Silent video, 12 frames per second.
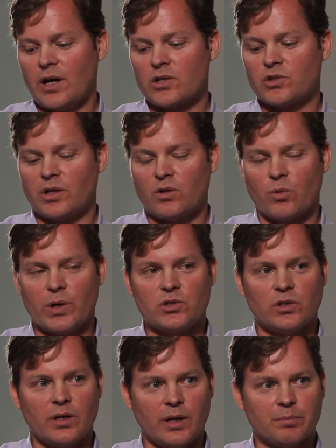actually a
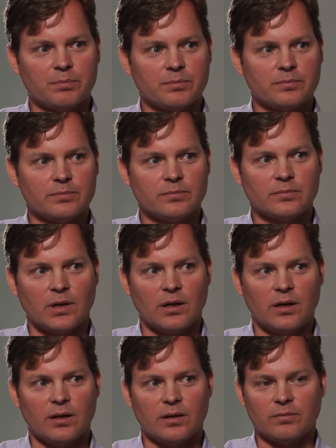Norwegian name.
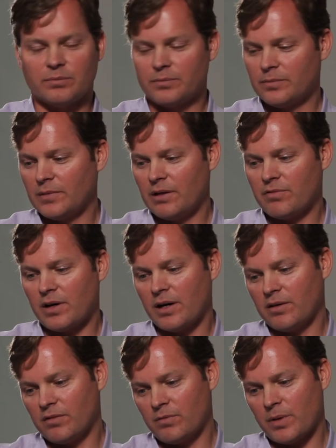Uh, if I
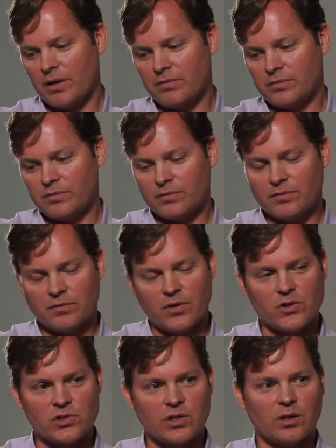if my
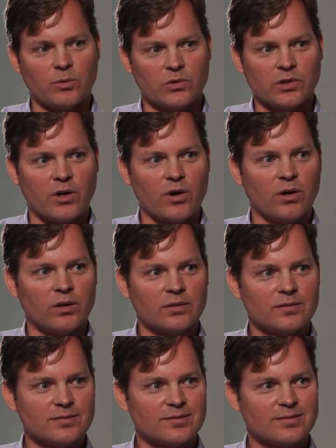first son was a girl,
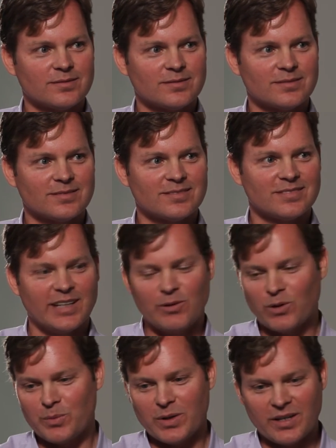he
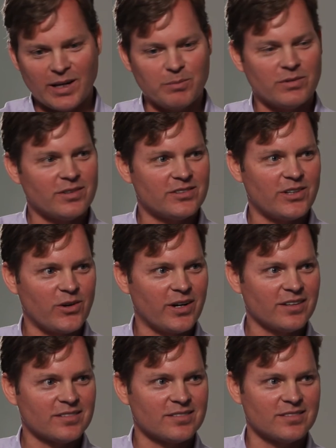would have been named Siri.
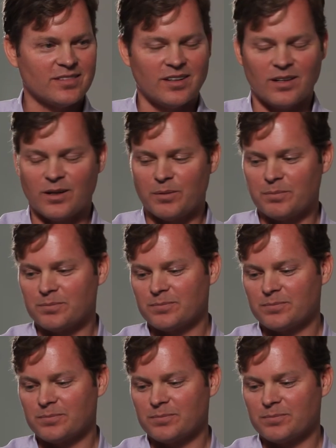Um,